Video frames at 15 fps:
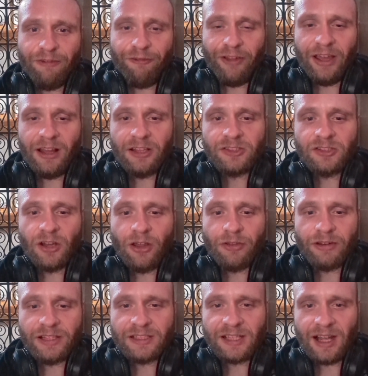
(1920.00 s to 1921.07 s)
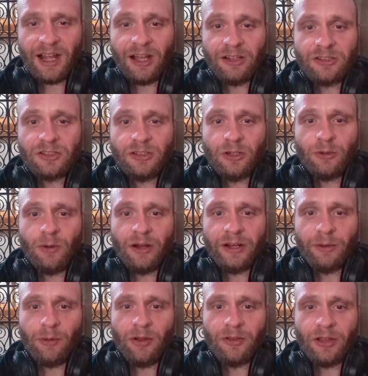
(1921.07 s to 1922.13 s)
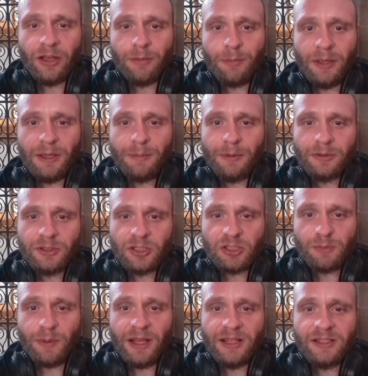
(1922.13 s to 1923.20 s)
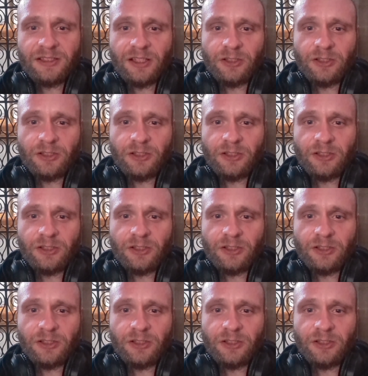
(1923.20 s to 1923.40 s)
feel as though they're entitled to do what they want at people's expense,